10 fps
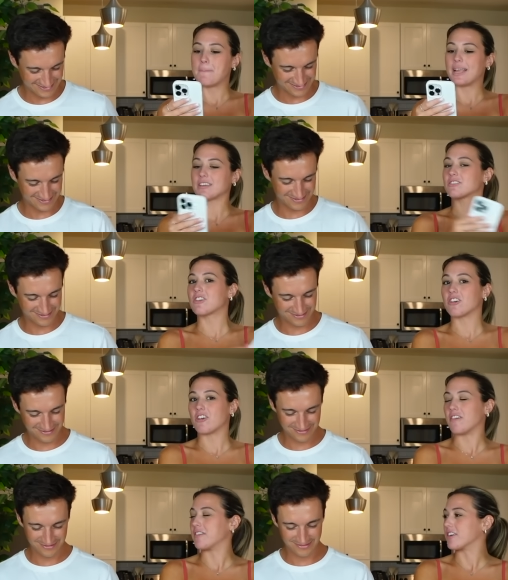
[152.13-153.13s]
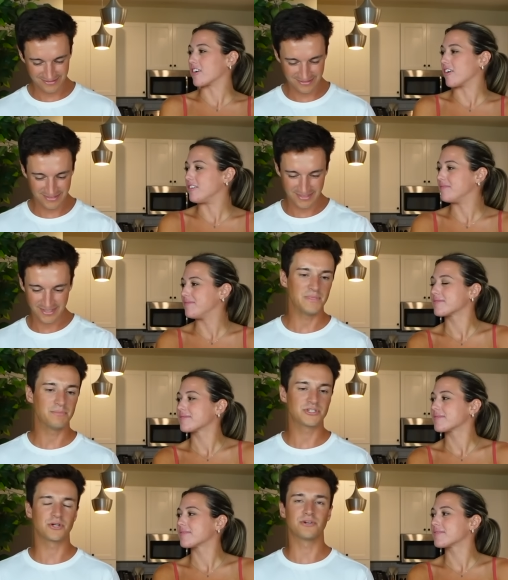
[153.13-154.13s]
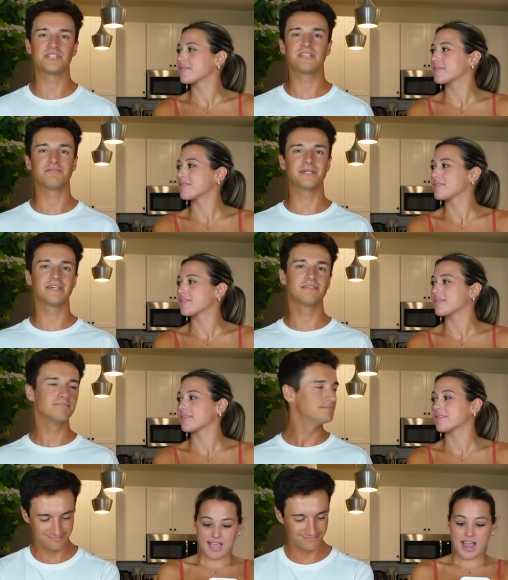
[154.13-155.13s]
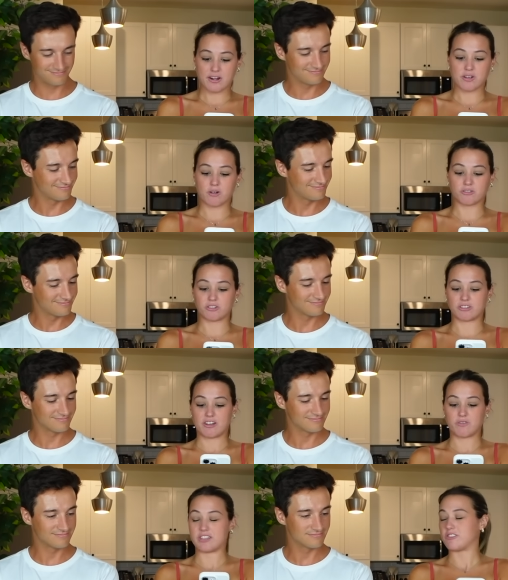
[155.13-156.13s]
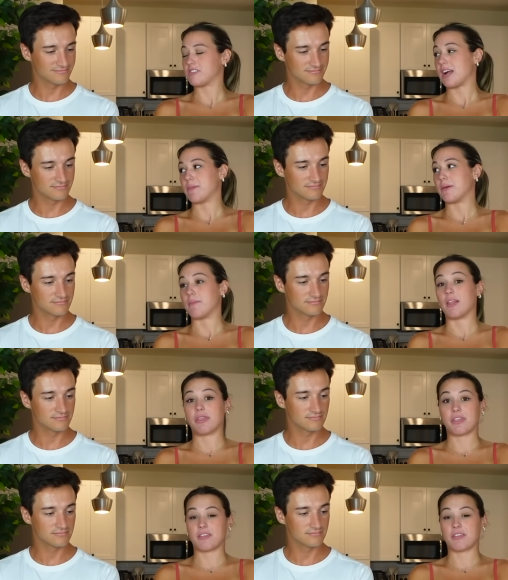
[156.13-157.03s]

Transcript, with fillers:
Speaker 1: Biggest turnoff in a girl?
Speaker 2: Immaturity for me.
Speaker 1: How do you hold yourself when it's your time of the month?